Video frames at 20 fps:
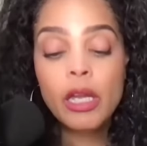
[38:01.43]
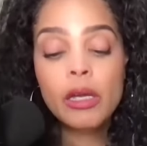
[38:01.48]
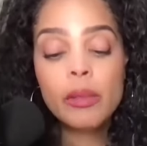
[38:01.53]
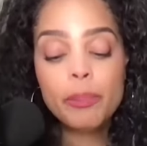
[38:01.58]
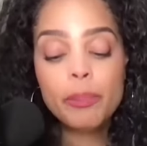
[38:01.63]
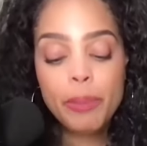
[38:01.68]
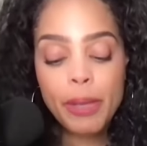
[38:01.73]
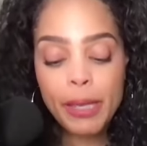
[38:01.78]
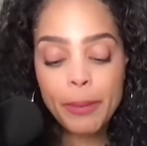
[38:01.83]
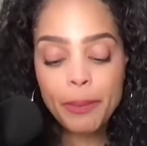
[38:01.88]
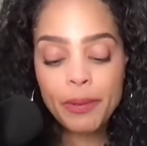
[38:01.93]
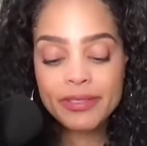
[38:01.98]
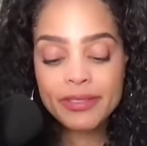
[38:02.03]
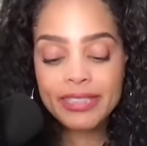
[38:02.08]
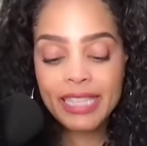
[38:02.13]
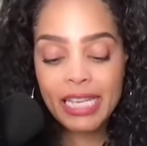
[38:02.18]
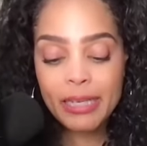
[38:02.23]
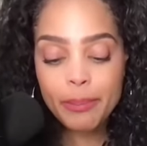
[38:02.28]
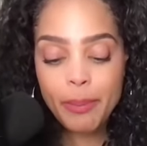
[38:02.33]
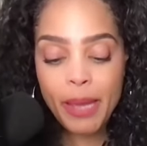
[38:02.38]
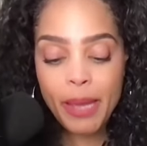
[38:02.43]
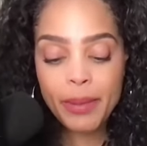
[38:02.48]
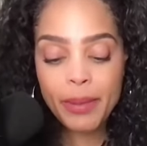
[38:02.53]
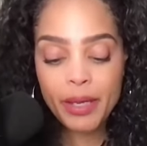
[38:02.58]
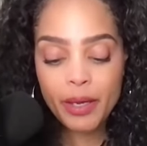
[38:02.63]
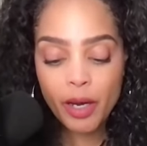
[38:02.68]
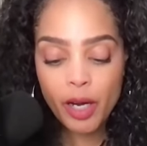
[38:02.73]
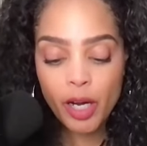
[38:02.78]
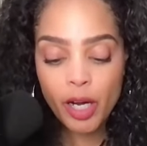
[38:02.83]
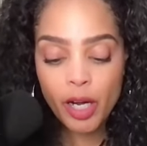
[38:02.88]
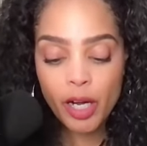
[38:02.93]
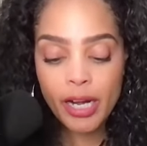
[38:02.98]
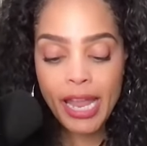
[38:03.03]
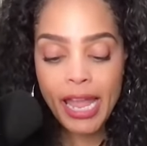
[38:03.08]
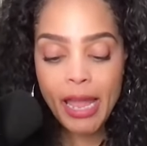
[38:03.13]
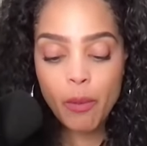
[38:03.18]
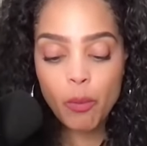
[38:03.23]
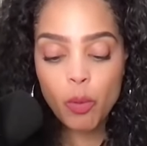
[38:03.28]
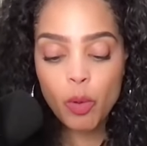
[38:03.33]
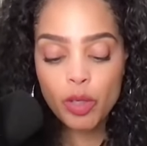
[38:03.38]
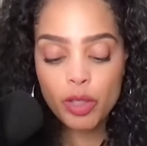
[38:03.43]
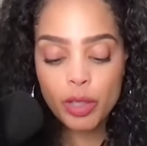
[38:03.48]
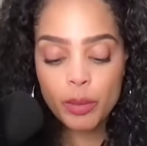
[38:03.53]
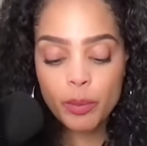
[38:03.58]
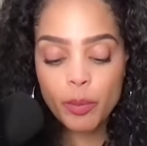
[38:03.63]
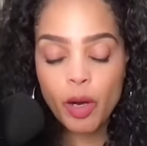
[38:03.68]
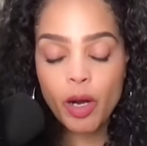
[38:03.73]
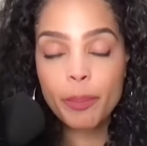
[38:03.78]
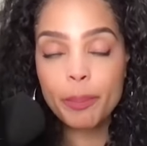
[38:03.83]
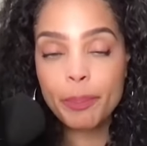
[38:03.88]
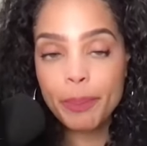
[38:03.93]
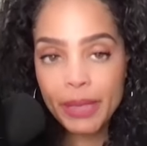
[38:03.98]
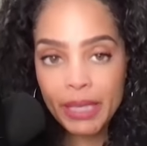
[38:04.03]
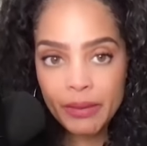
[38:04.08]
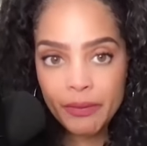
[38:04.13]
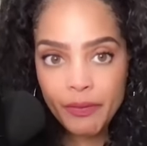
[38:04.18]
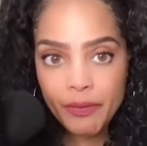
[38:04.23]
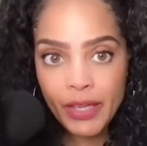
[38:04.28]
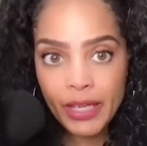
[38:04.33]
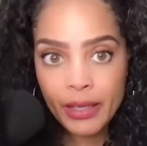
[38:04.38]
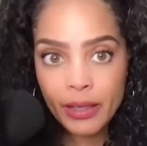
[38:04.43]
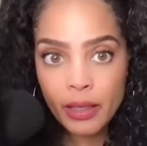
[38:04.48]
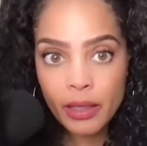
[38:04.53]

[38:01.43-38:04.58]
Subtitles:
People said maybe her and William are beefing.